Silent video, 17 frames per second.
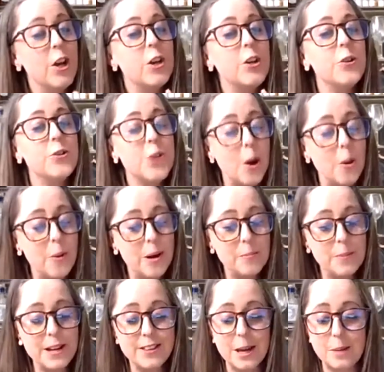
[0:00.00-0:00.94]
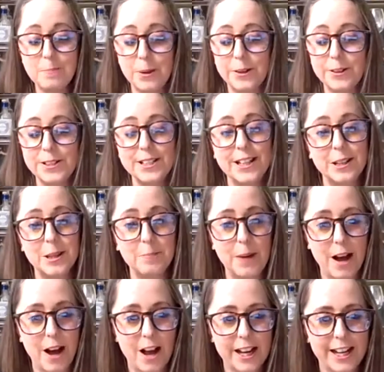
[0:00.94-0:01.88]
You don't want to be that person at the
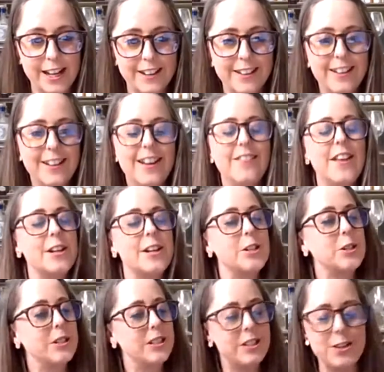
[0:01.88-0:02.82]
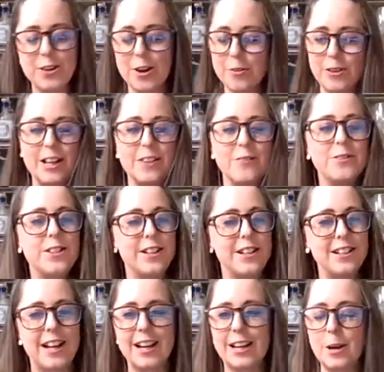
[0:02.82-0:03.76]
party that's, gives
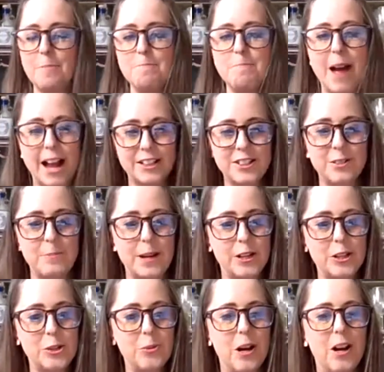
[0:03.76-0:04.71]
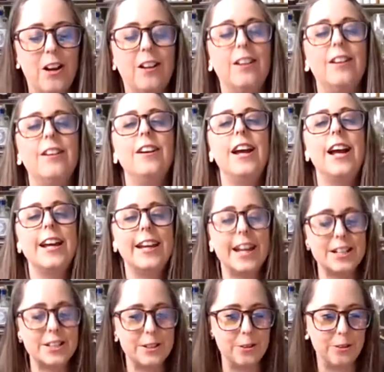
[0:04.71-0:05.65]
it like a massive big swirl and
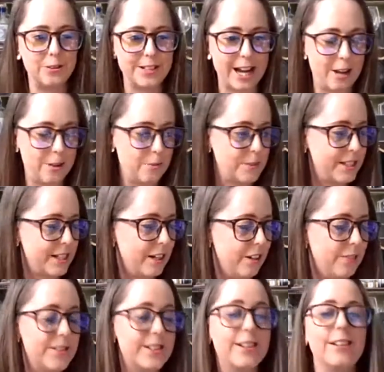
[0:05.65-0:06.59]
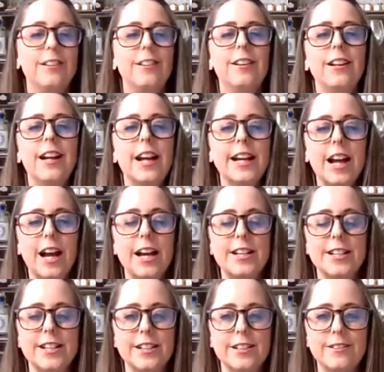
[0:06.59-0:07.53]
gets it all down themselves, like I
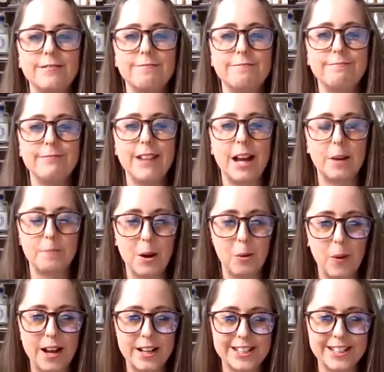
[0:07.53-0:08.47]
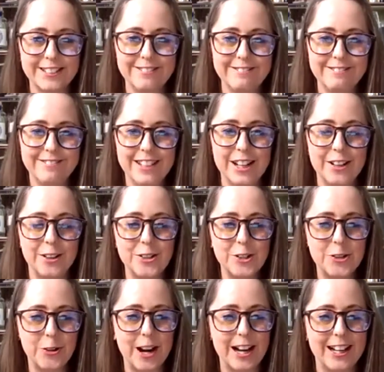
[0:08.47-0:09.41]
did at my wedding in
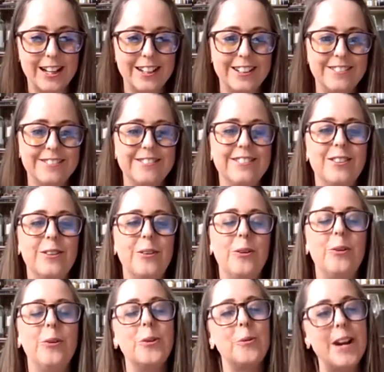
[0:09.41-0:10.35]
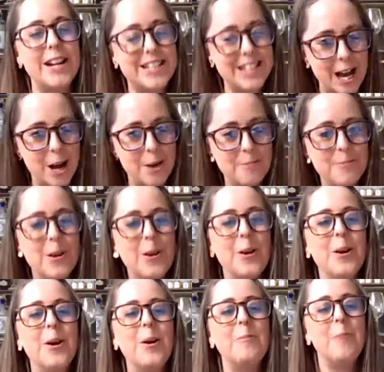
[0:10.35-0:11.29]
Australia, all the way down
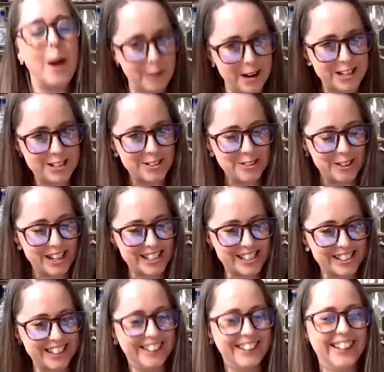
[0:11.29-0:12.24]
my wedding dress.